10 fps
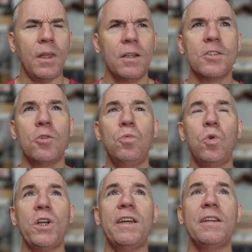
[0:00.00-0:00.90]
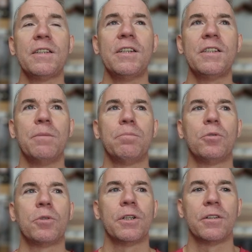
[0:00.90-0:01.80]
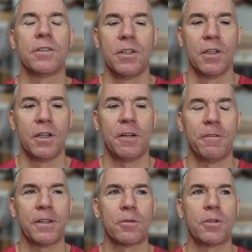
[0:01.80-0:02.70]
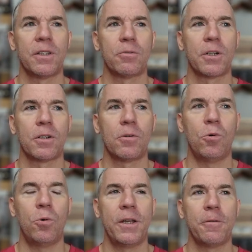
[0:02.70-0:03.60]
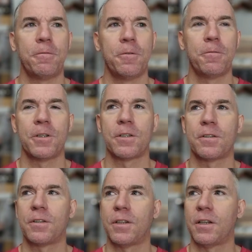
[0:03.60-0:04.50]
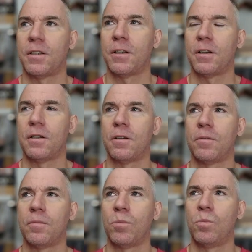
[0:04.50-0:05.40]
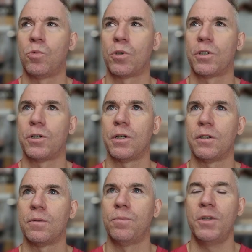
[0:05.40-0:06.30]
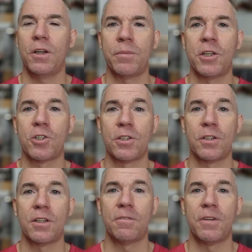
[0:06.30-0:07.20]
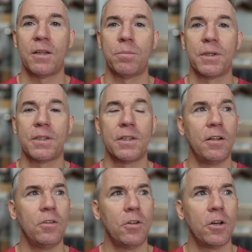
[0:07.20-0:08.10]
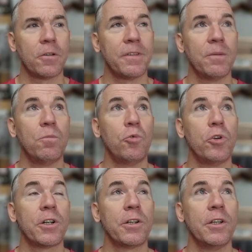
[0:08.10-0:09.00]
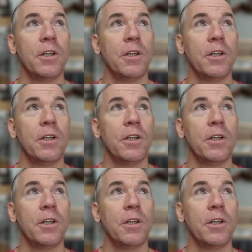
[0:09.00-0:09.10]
So what else is important? I think there were quite a few things that were not mentioned in the event, but a lot of them were.